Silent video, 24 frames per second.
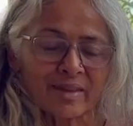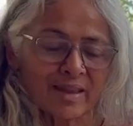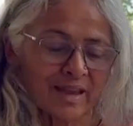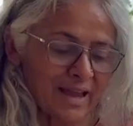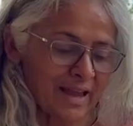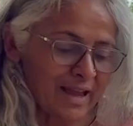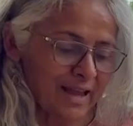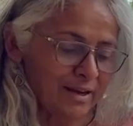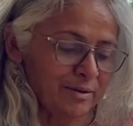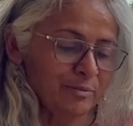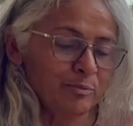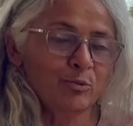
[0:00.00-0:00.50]

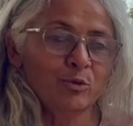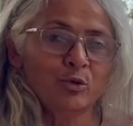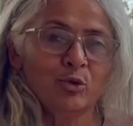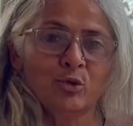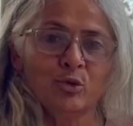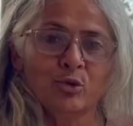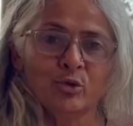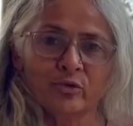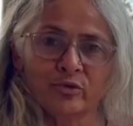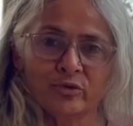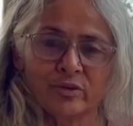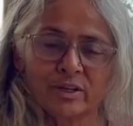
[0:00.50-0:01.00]
and
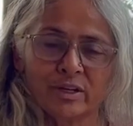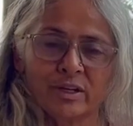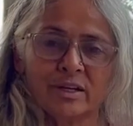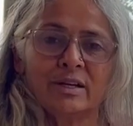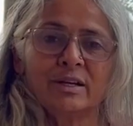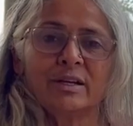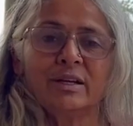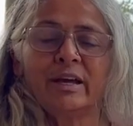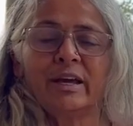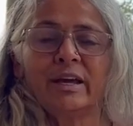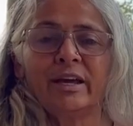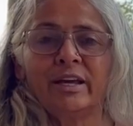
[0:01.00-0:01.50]
moved
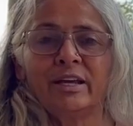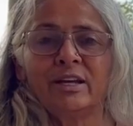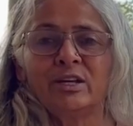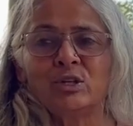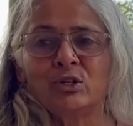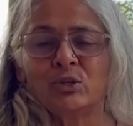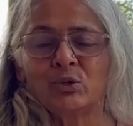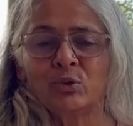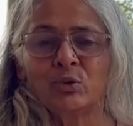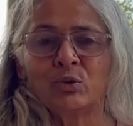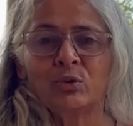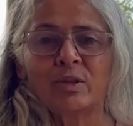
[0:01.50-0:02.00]

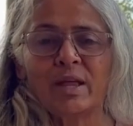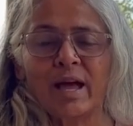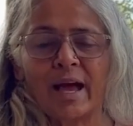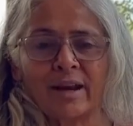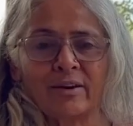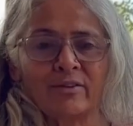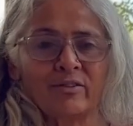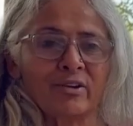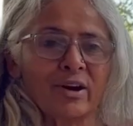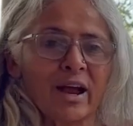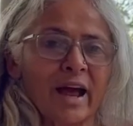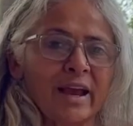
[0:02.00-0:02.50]
into
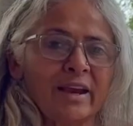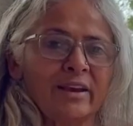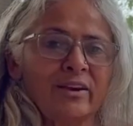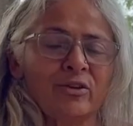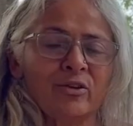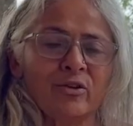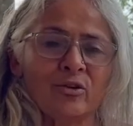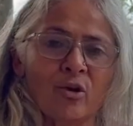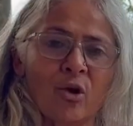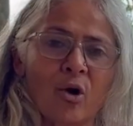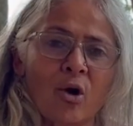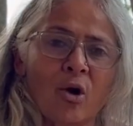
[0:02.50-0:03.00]
that right,
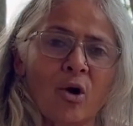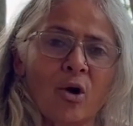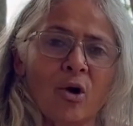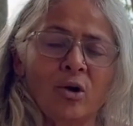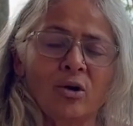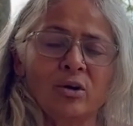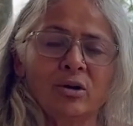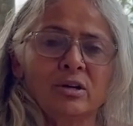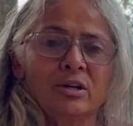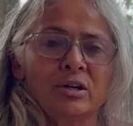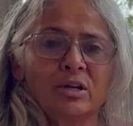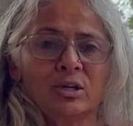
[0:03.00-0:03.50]

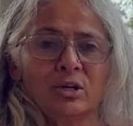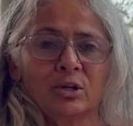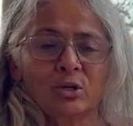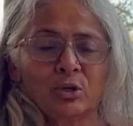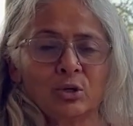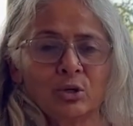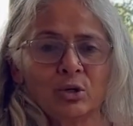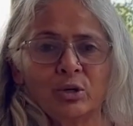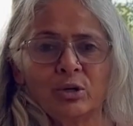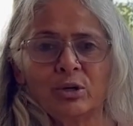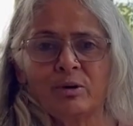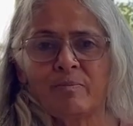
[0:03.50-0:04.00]
wrong,
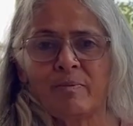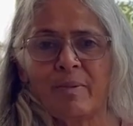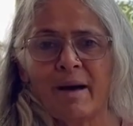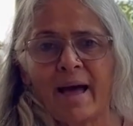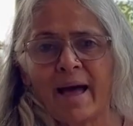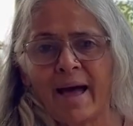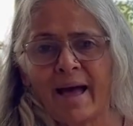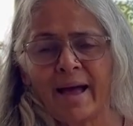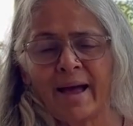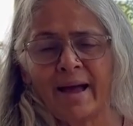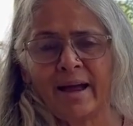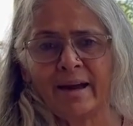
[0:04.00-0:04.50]
good,
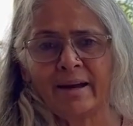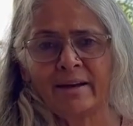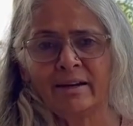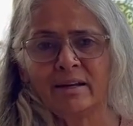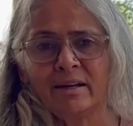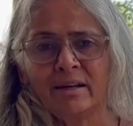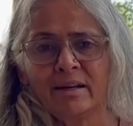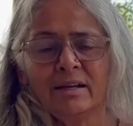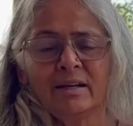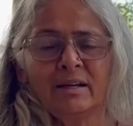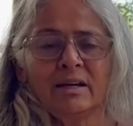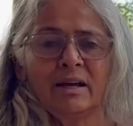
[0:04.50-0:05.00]
bad
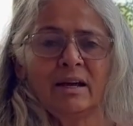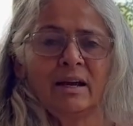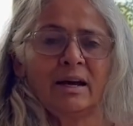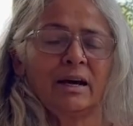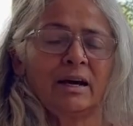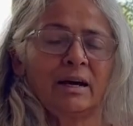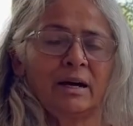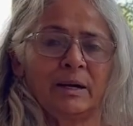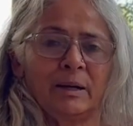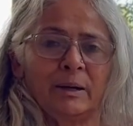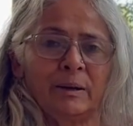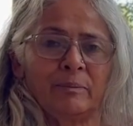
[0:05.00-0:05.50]

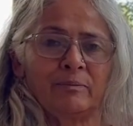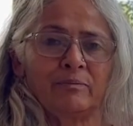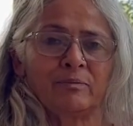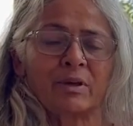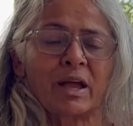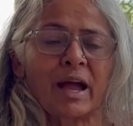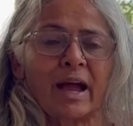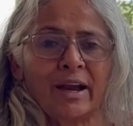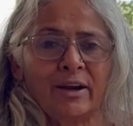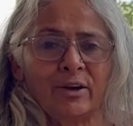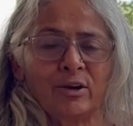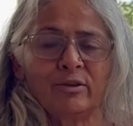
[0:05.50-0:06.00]

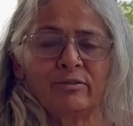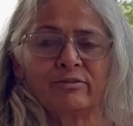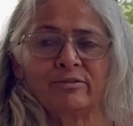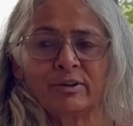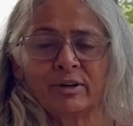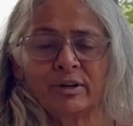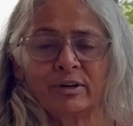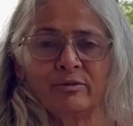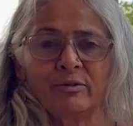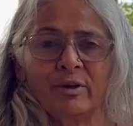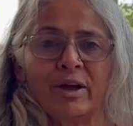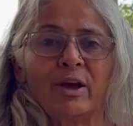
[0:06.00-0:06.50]
kind of
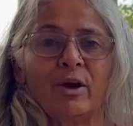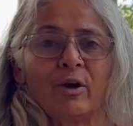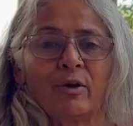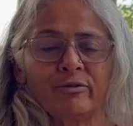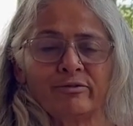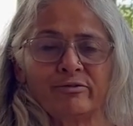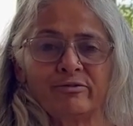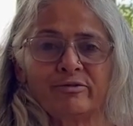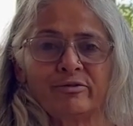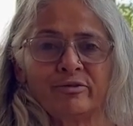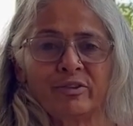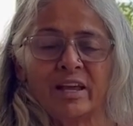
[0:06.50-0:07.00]
a way of
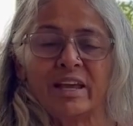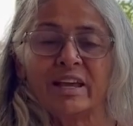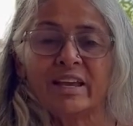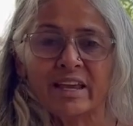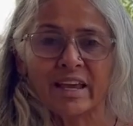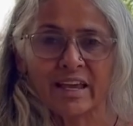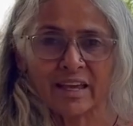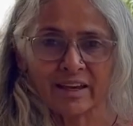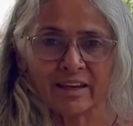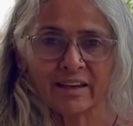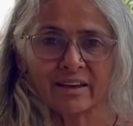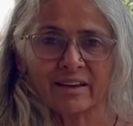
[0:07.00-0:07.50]

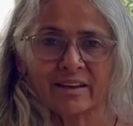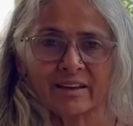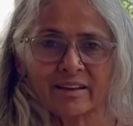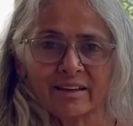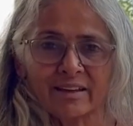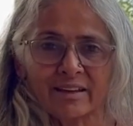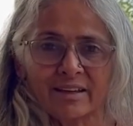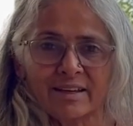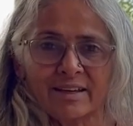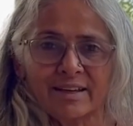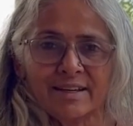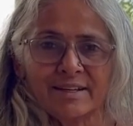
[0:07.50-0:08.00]
thinking.
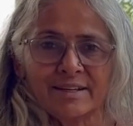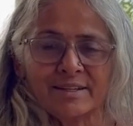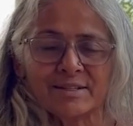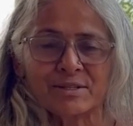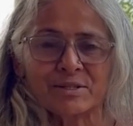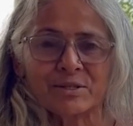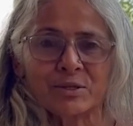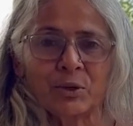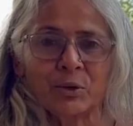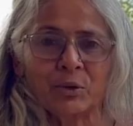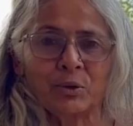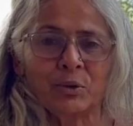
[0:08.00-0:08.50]

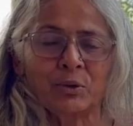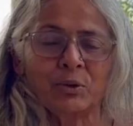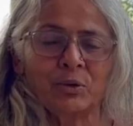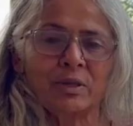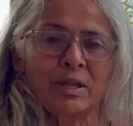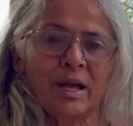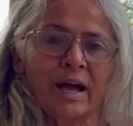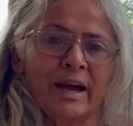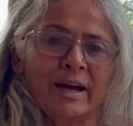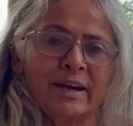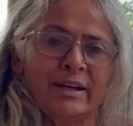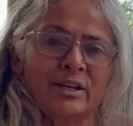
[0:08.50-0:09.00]
So
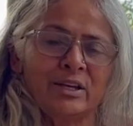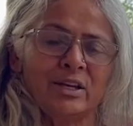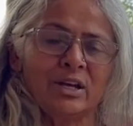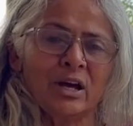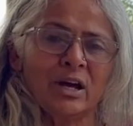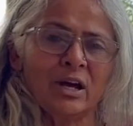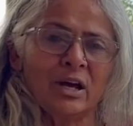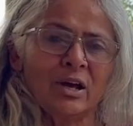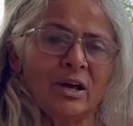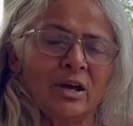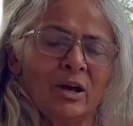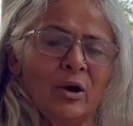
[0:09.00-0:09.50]
the
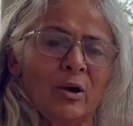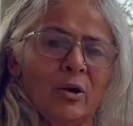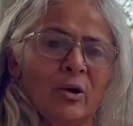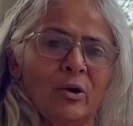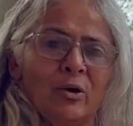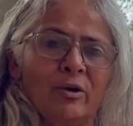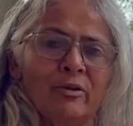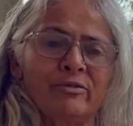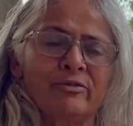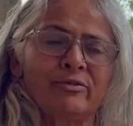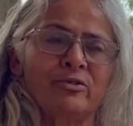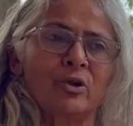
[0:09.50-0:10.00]
idea
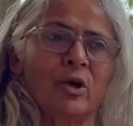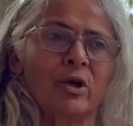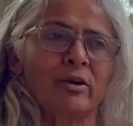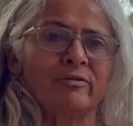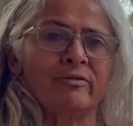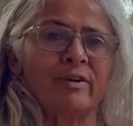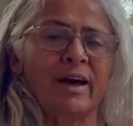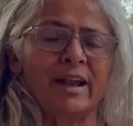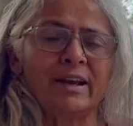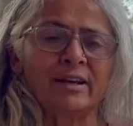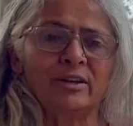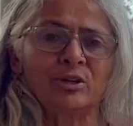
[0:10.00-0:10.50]
of
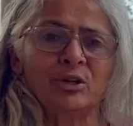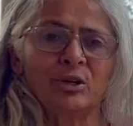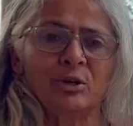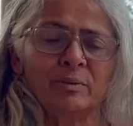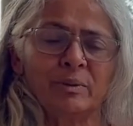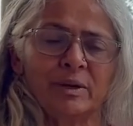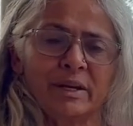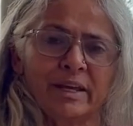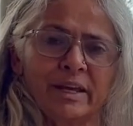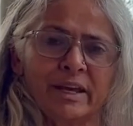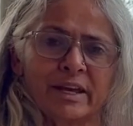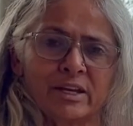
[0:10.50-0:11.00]
nonviolent
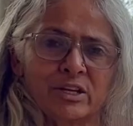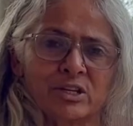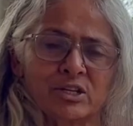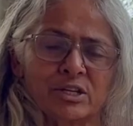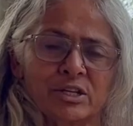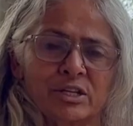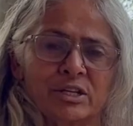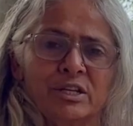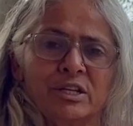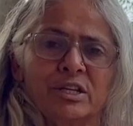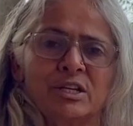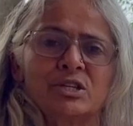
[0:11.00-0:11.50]

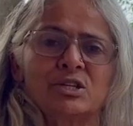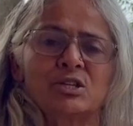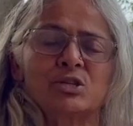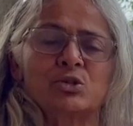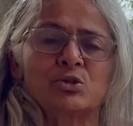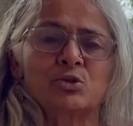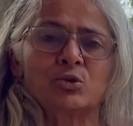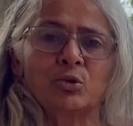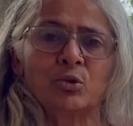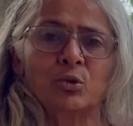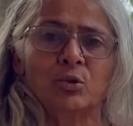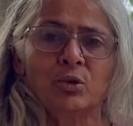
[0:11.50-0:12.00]
communication is
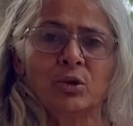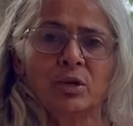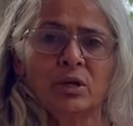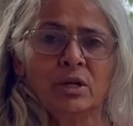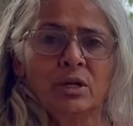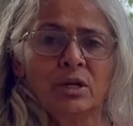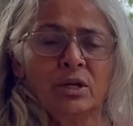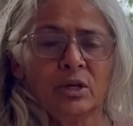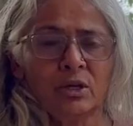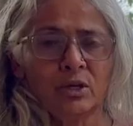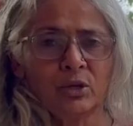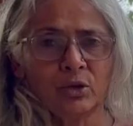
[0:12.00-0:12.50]
to,
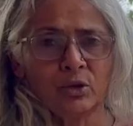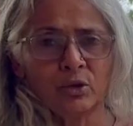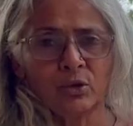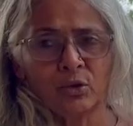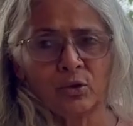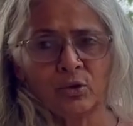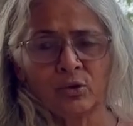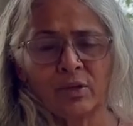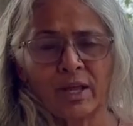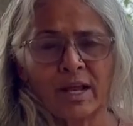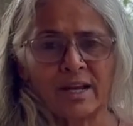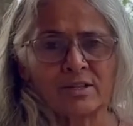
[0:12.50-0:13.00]

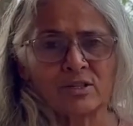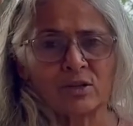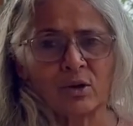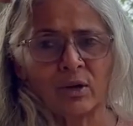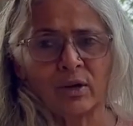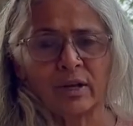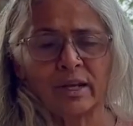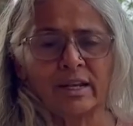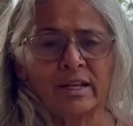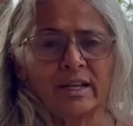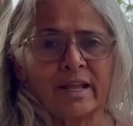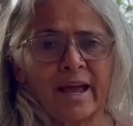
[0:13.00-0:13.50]
that's all
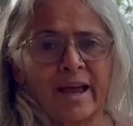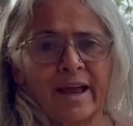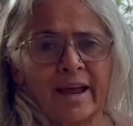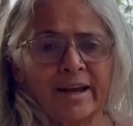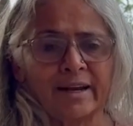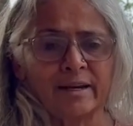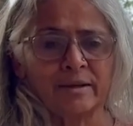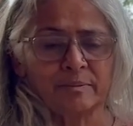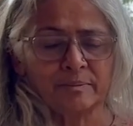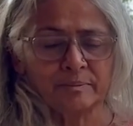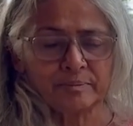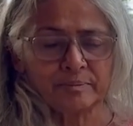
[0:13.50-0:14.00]
in the head,